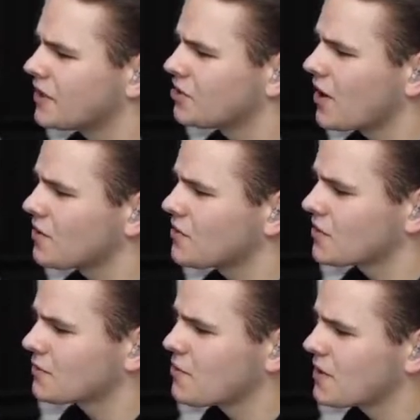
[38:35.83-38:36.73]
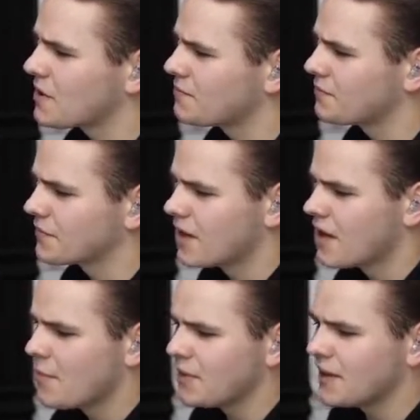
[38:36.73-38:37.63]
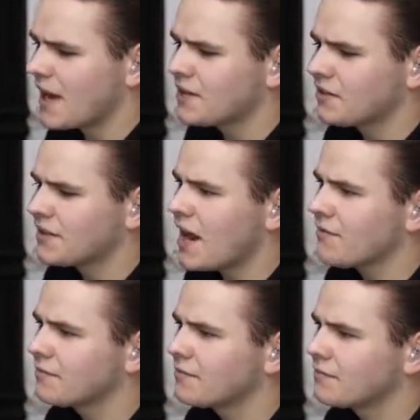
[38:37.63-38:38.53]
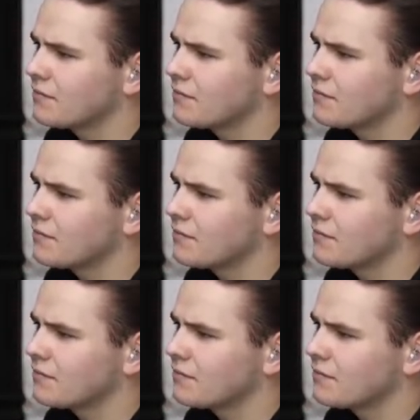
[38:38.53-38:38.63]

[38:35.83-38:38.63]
let's try to do this smoothly. With the landing gear down.